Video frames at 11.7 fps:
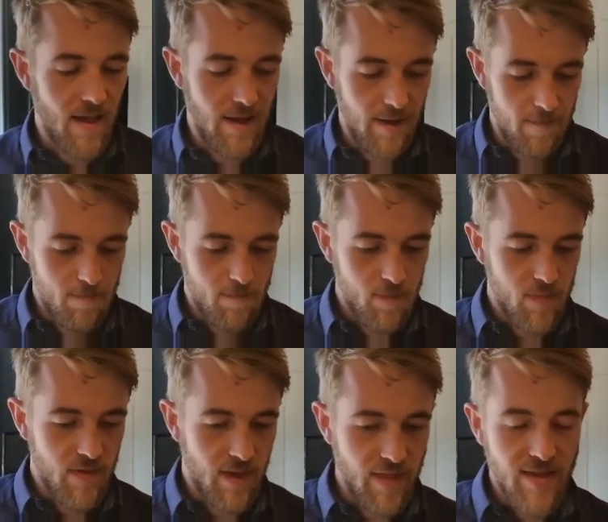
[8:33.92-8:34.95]

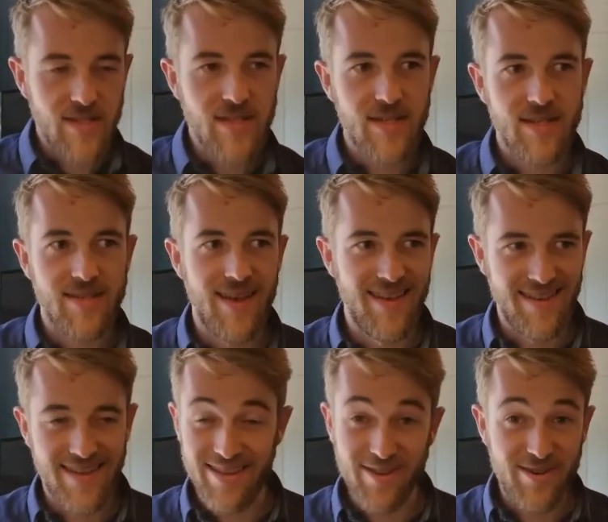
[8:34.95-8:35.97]
And this is,
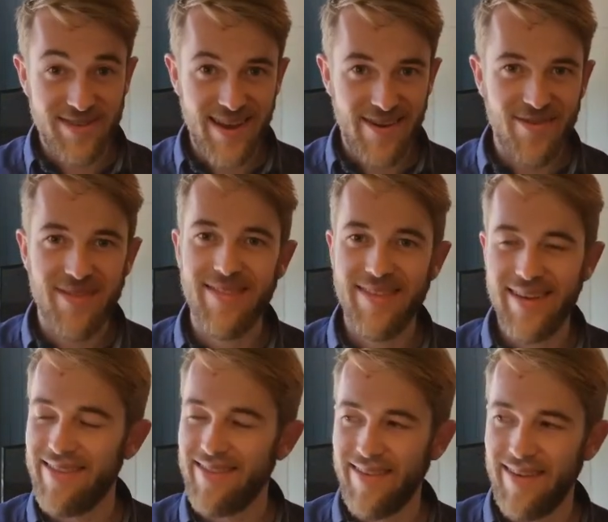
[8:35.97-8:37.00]
it turns out
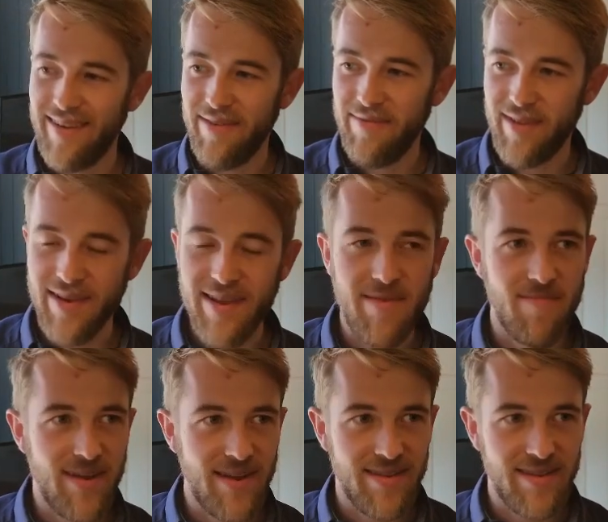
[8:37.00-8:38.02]
that the
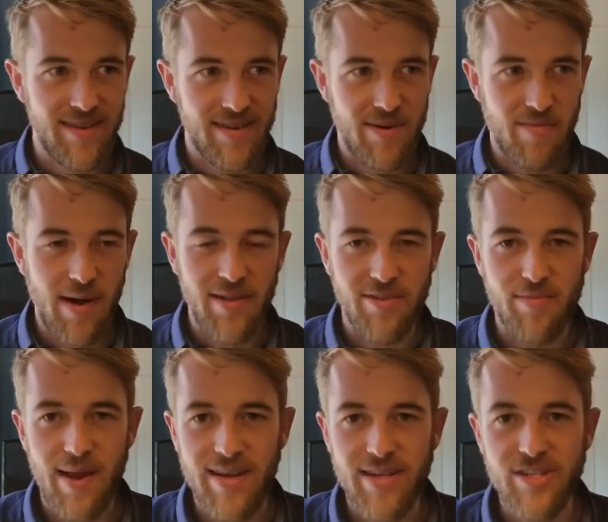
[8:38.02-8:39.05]
Nim in the
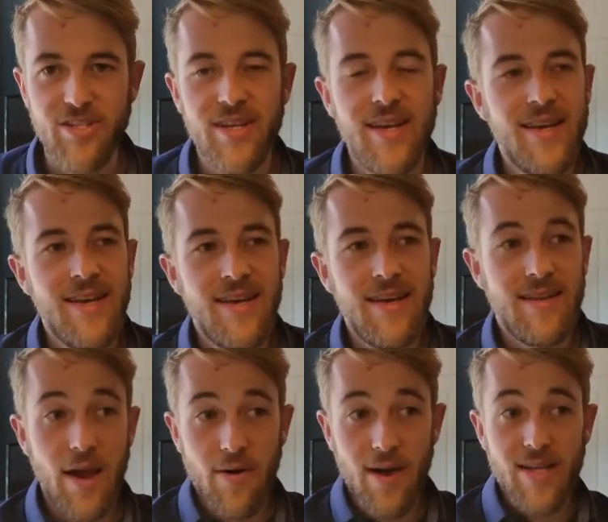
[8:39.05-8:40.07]
compiler package
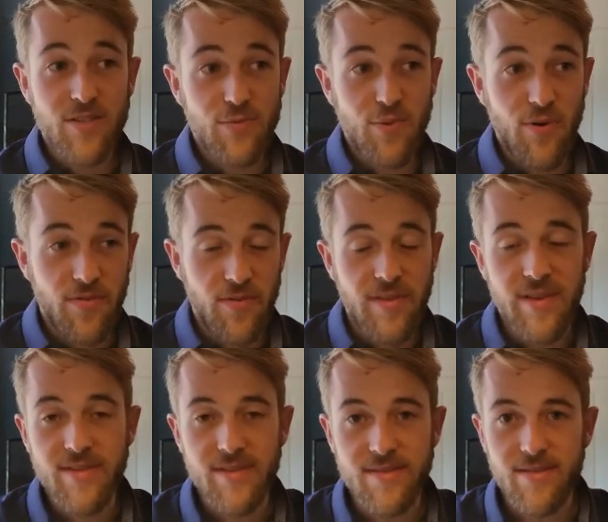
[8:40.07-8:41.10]
now has support for
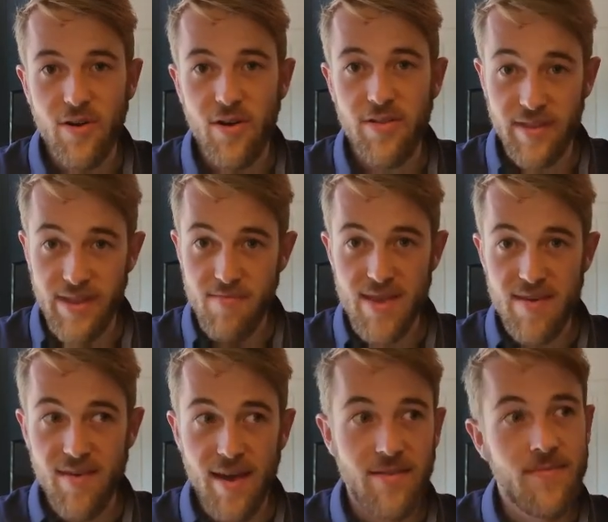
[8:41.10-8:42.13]
this, called
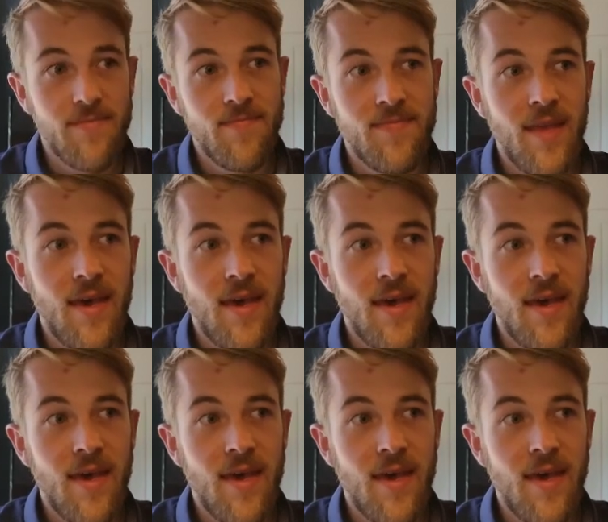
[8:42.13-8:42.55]
nim-eval.